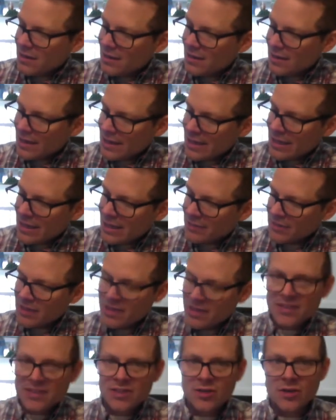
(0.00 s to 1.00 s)
and I'm going to
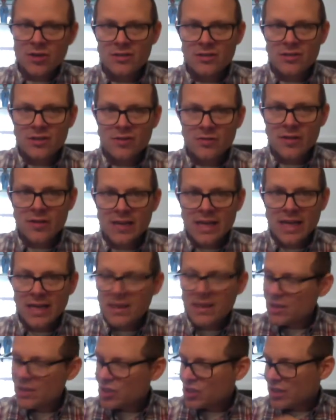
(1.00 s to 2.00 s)
start to create
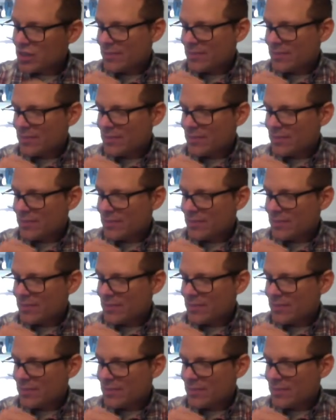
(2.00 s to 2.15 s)
the shape